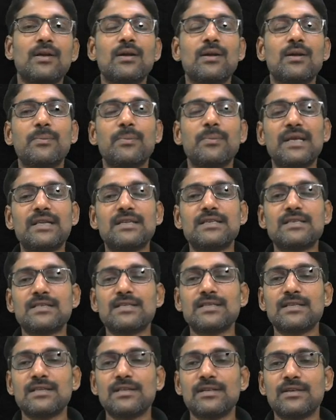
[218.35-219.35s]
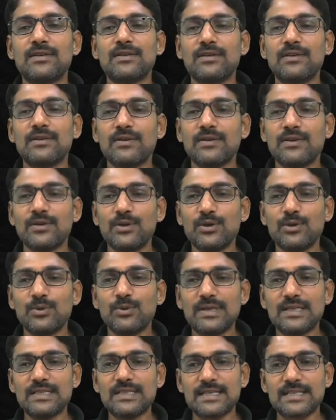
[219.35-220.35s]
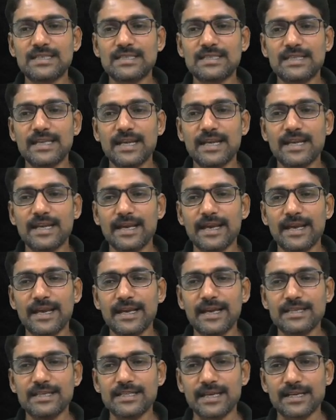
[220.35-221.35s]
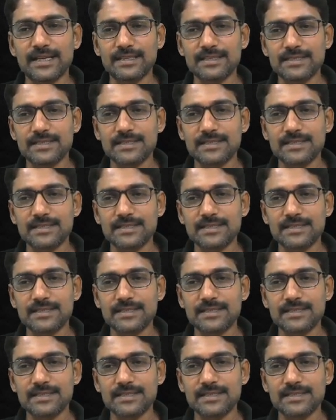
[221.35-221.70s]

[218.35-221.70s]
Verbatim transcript: means you will just say int x